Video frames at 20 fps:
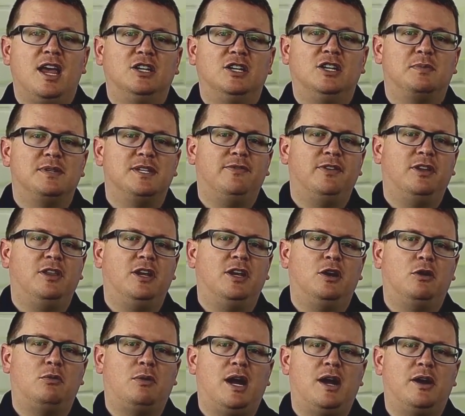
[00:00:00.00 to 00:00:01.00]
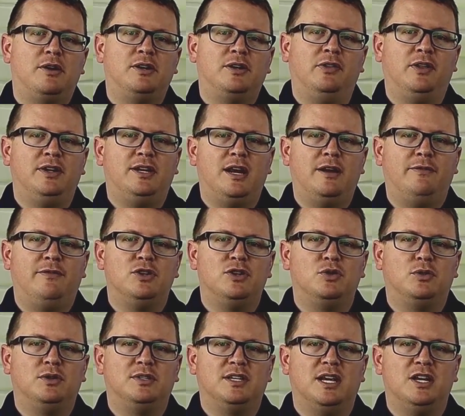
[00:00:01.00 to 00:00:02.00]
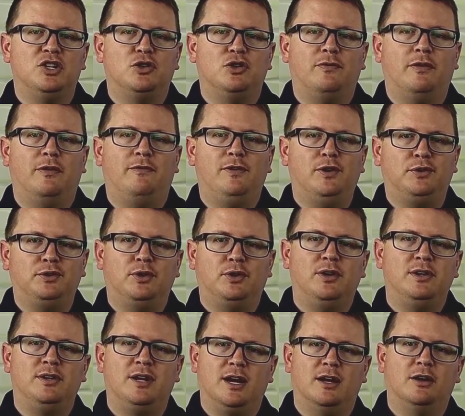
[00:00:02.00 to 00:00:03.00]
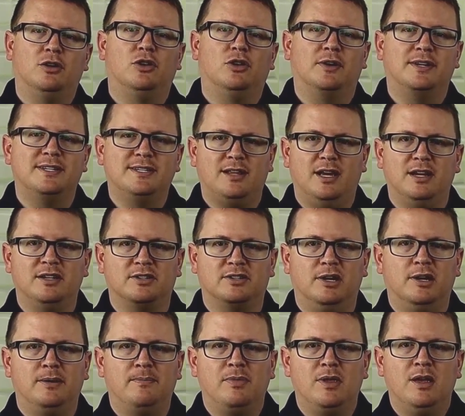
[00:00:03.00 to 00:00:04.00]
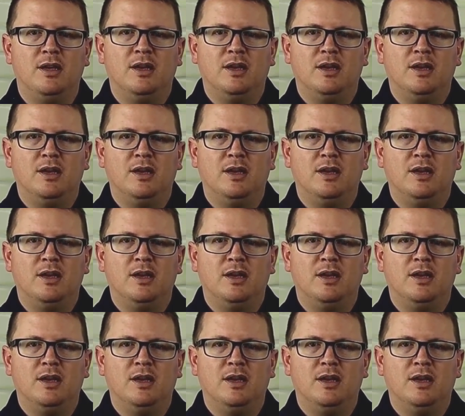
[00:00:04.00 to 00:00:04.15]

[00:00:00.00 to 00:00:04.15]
and specifically around the data visualization for filtering data called a slicer.